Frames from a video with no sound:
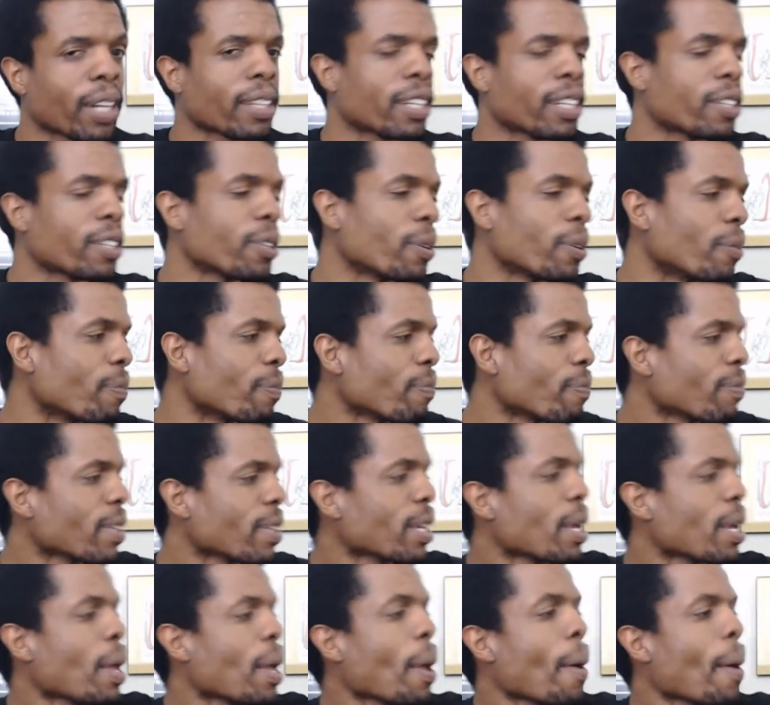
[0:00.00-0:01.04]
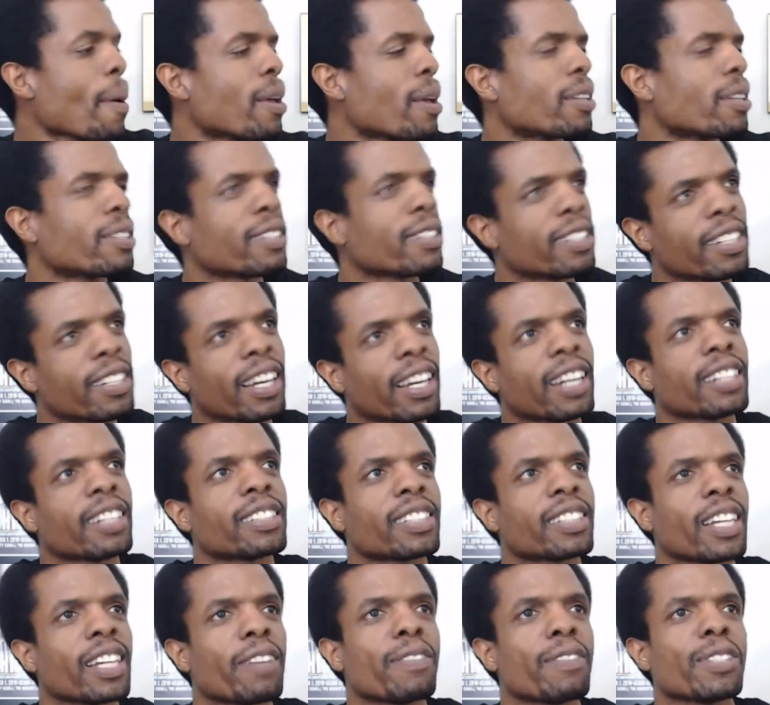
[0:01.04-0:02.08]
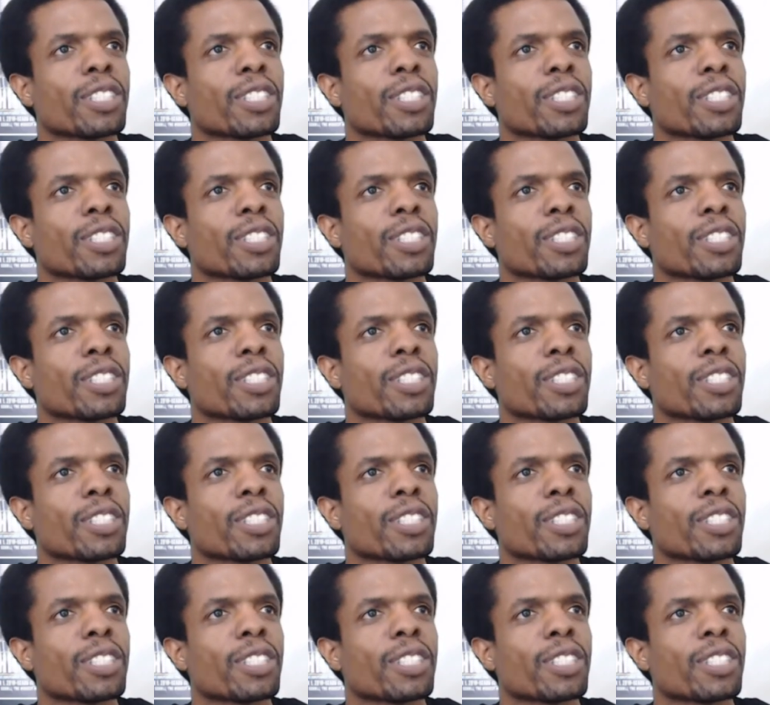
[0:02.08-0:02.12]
They do. The 97,